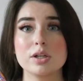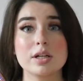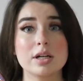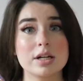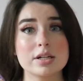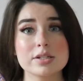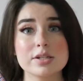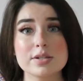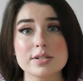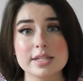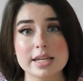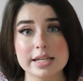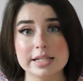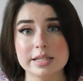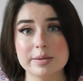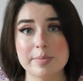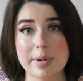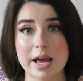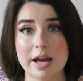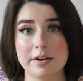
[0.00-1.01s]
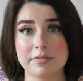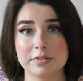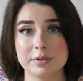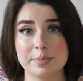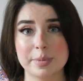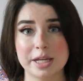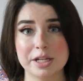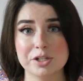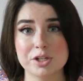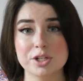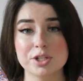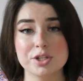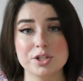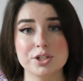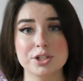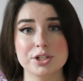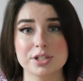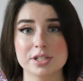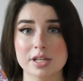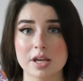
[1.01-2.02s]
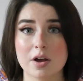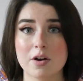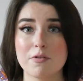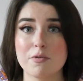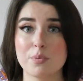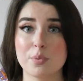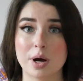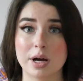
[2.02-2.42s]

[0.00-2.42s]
You can also say some affirmations to yourself